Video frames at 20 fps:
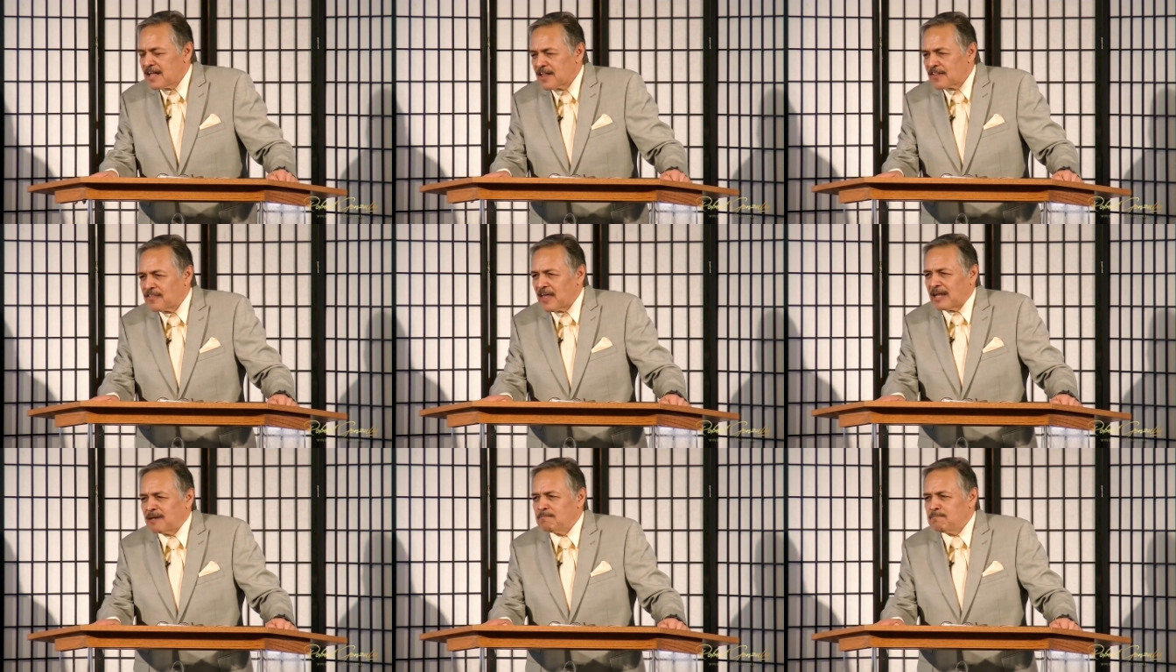
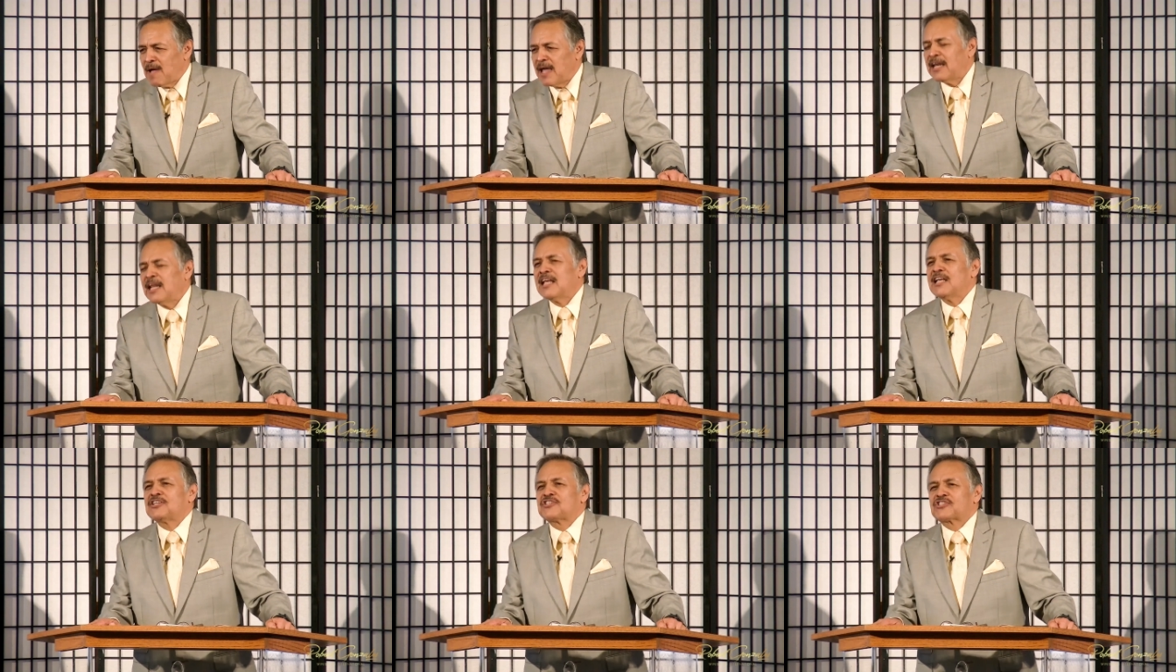that
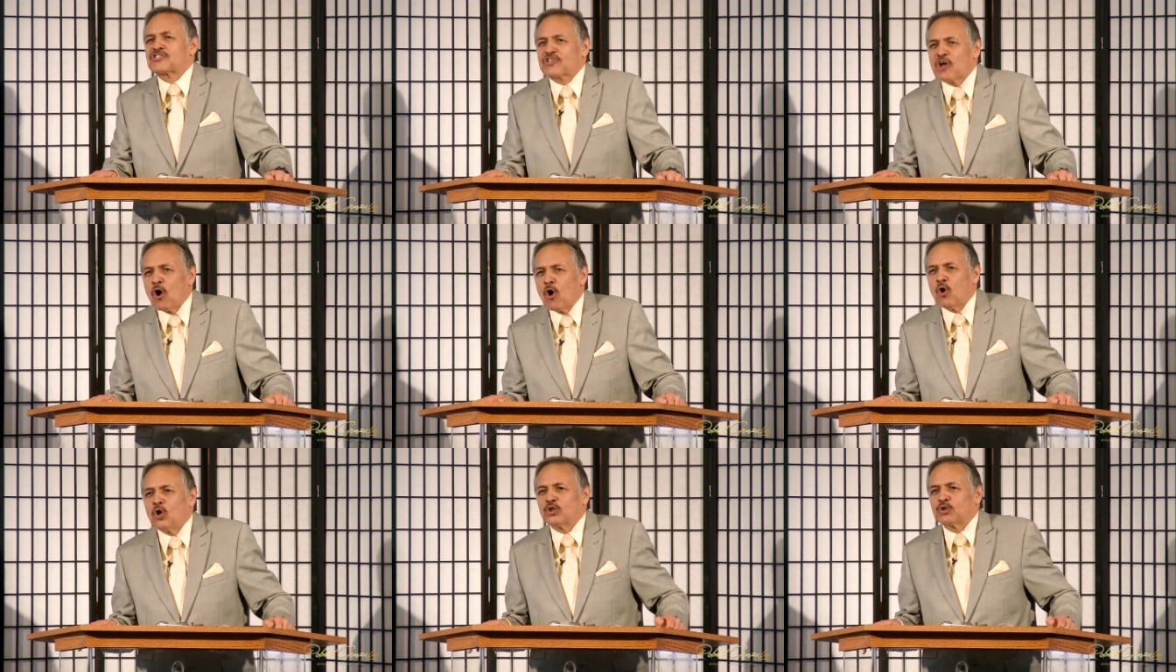many
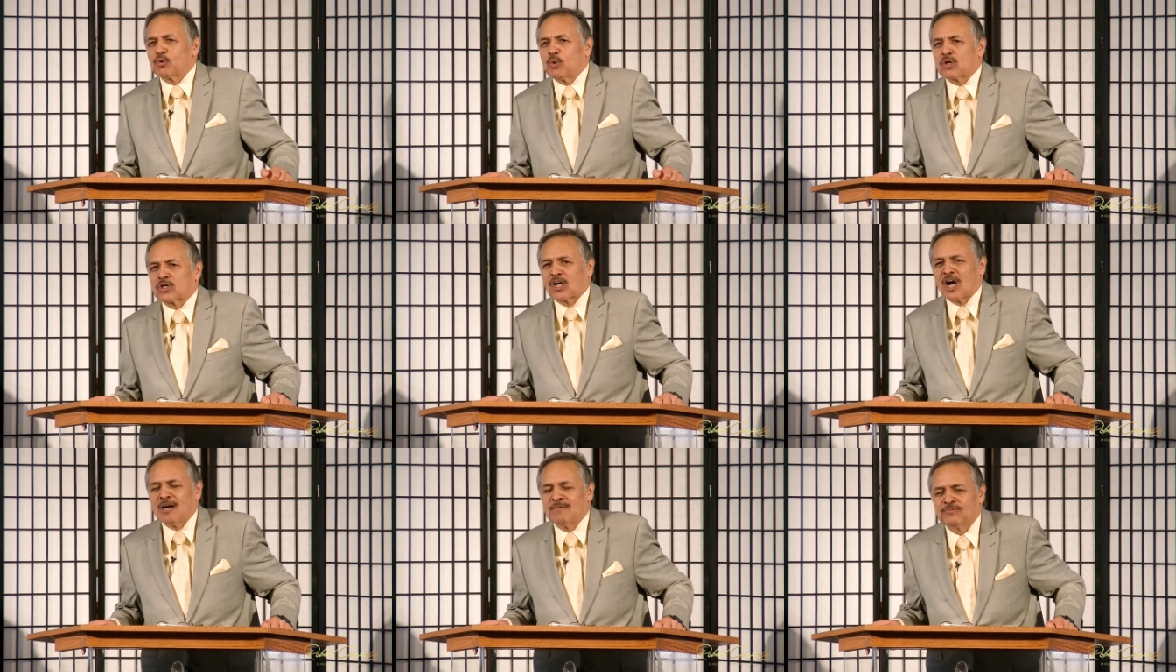souls
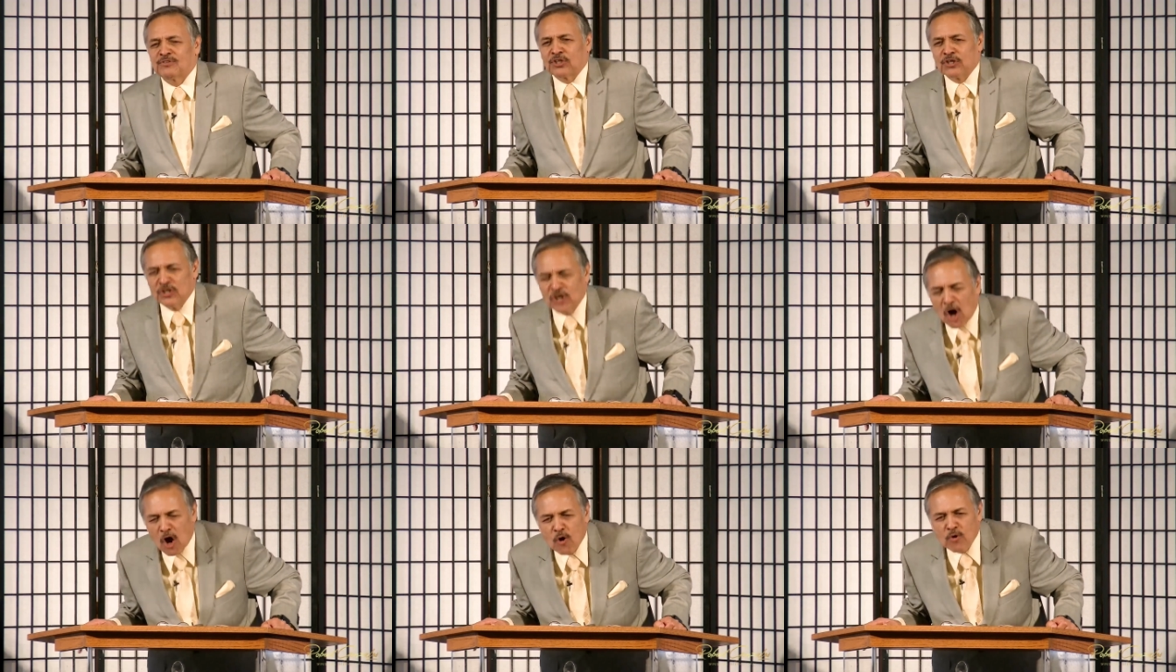will come
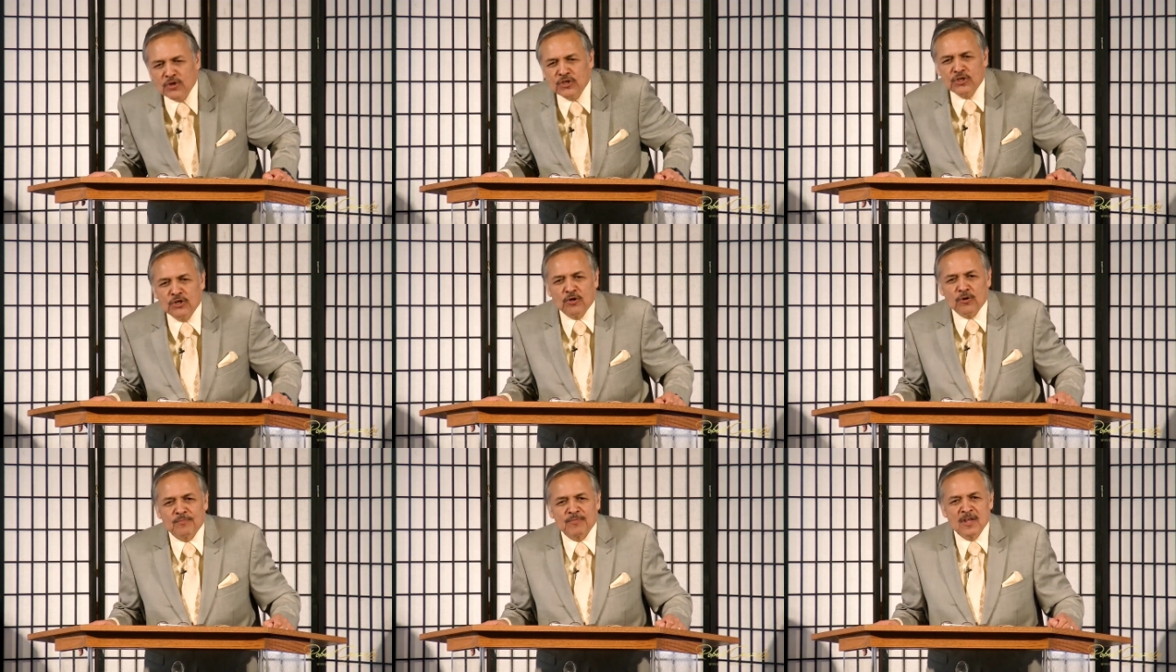to know
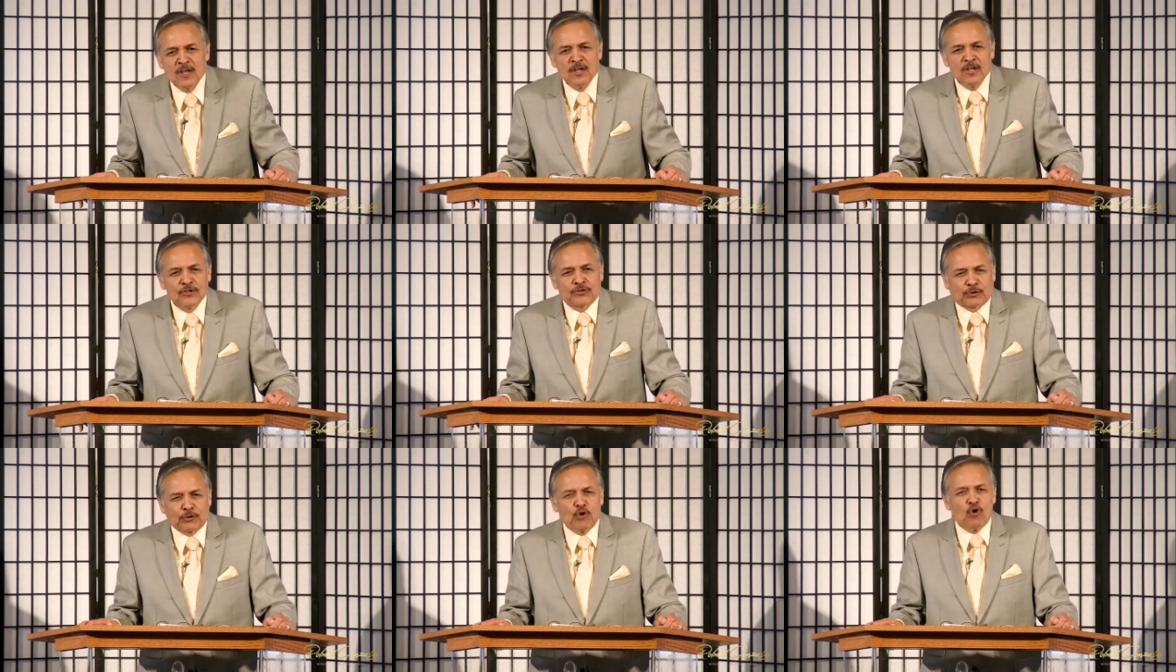you
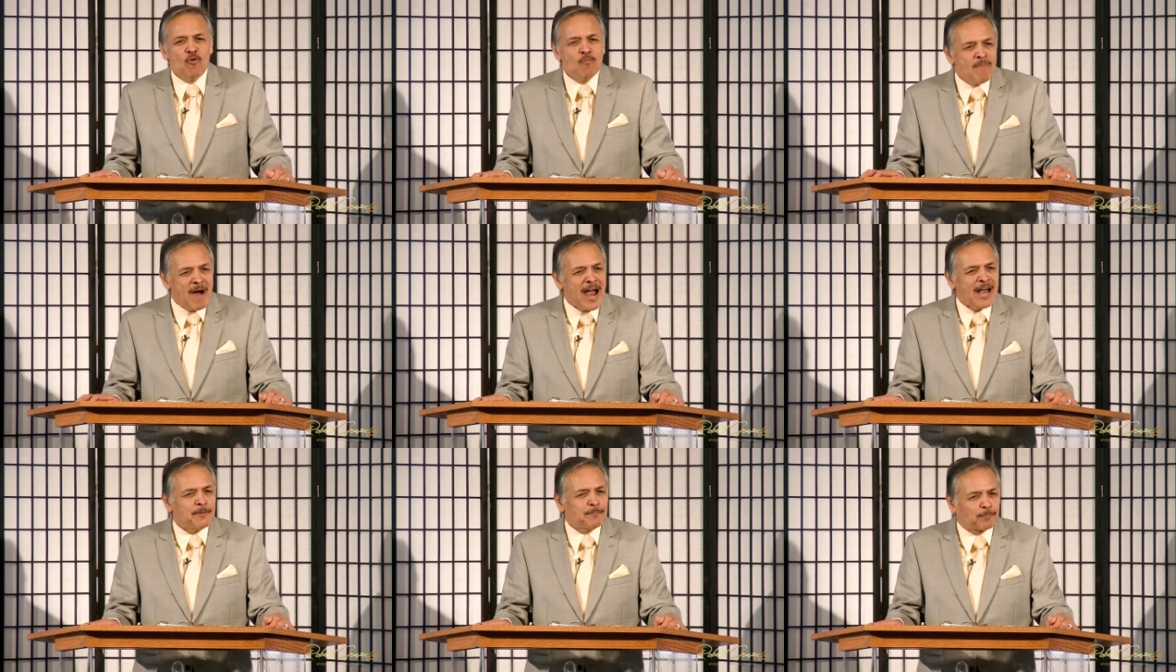through
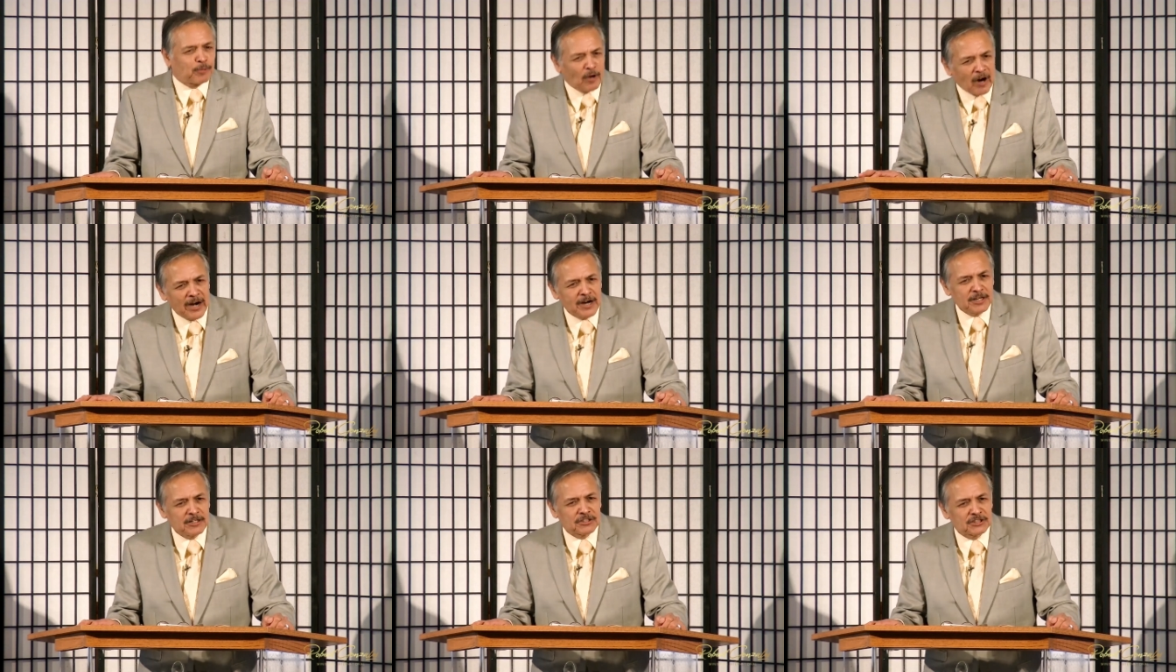my
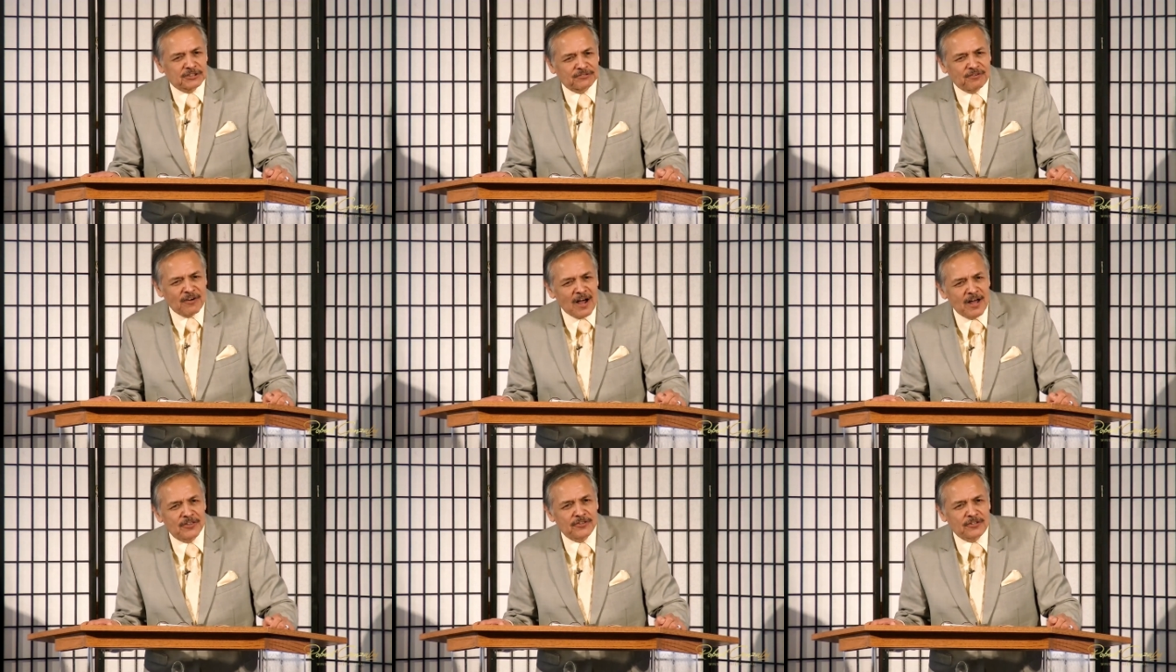prayers,
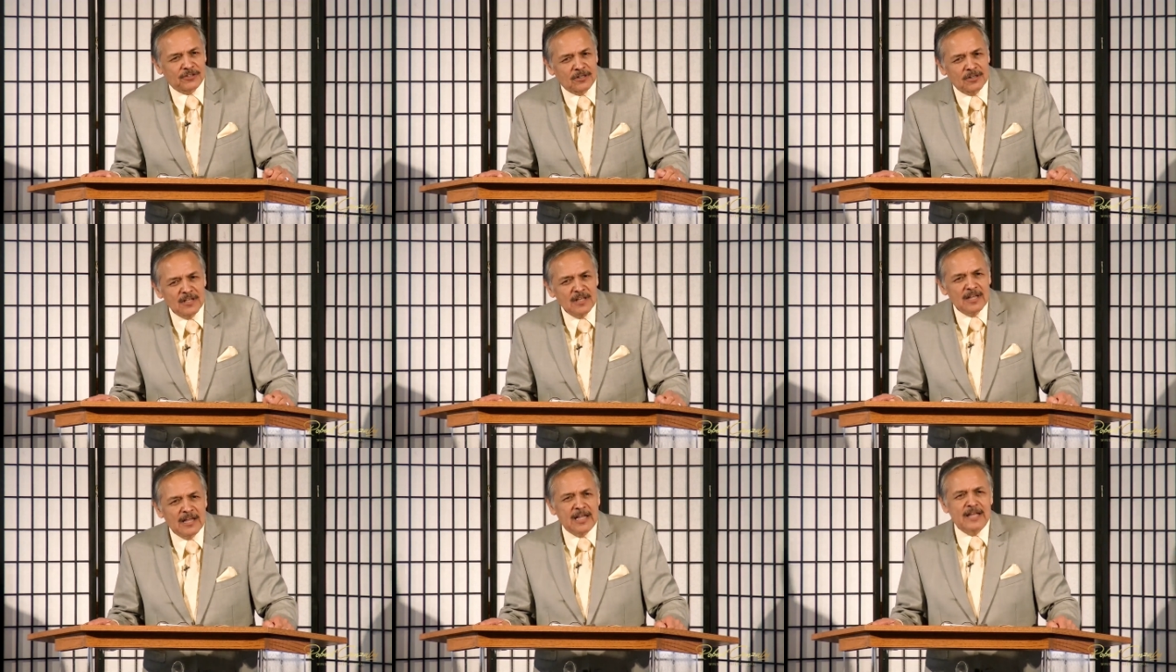Father,